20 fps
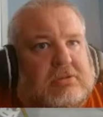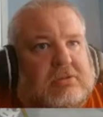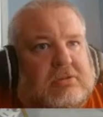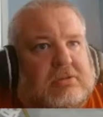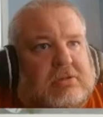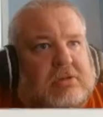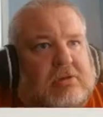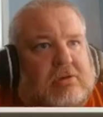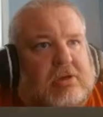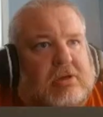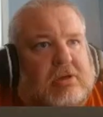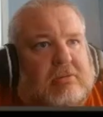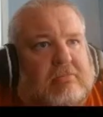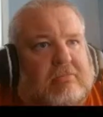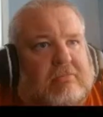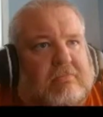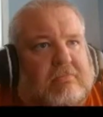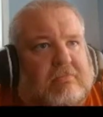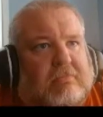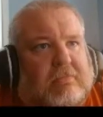All right.
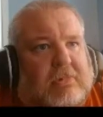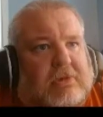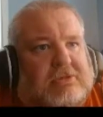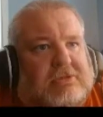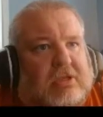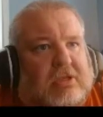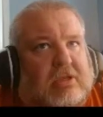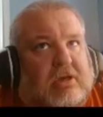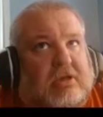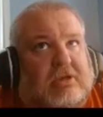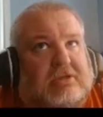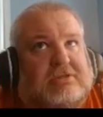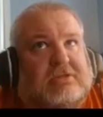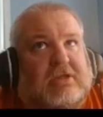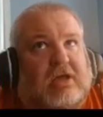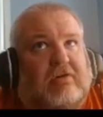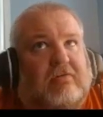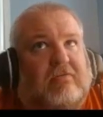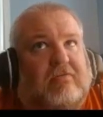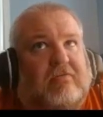That's a lot of
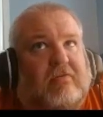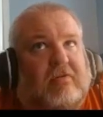stuff.